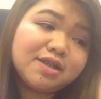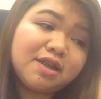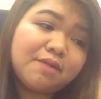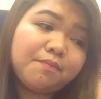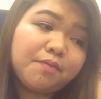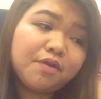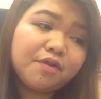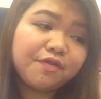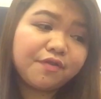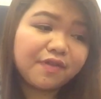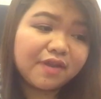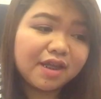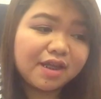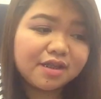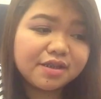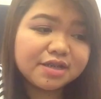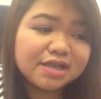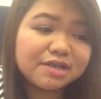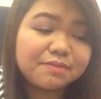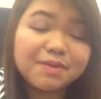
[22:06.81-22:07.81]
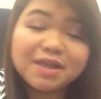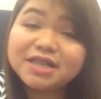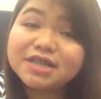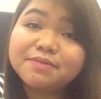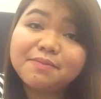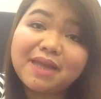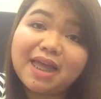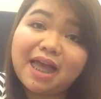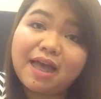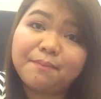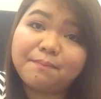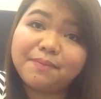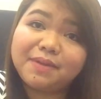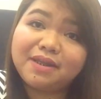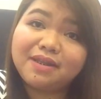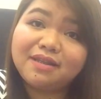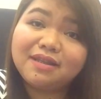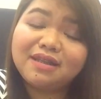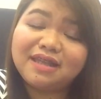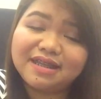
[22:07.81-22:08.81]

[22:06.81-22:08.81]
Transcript: Simple things makes me happy.